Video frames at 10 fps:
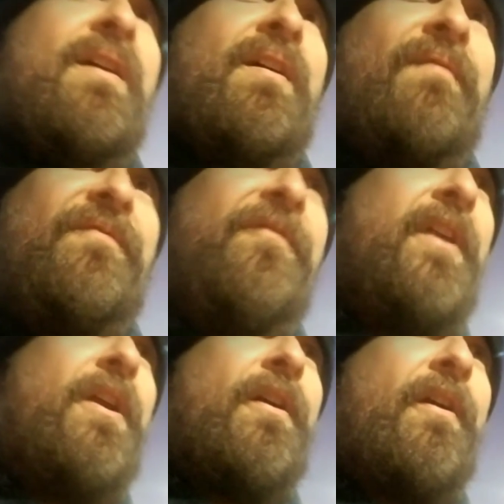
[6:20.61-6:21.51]
of
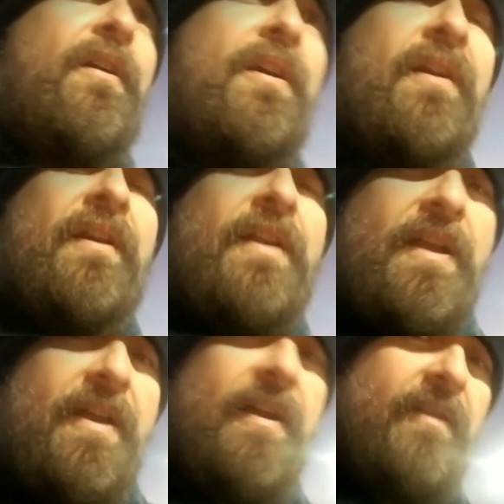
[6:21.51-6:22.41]
fear
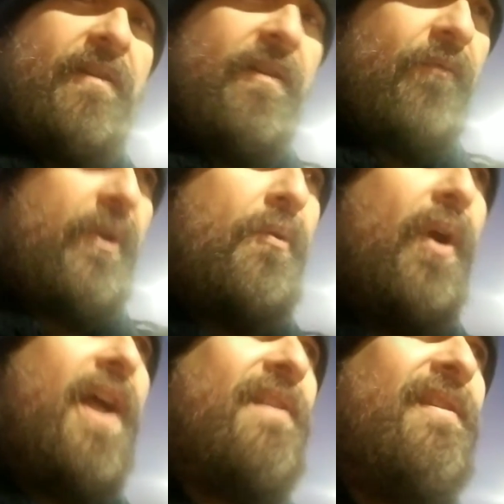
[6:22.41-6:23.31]
and
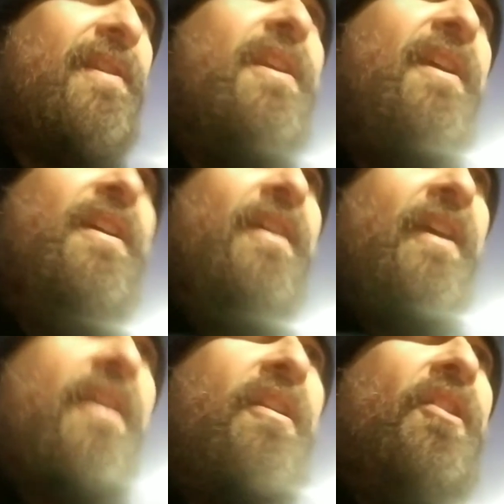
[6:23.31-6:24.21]
regret
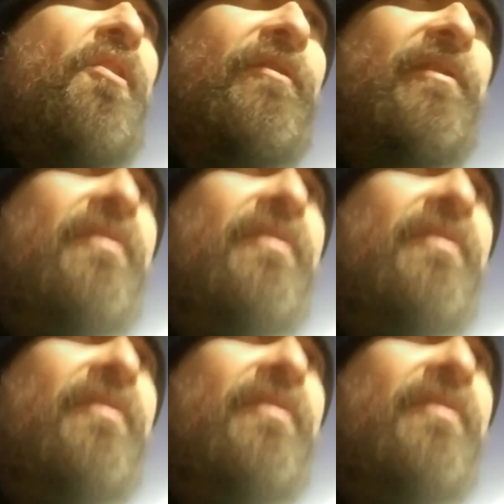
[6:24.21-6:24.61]
and guilt.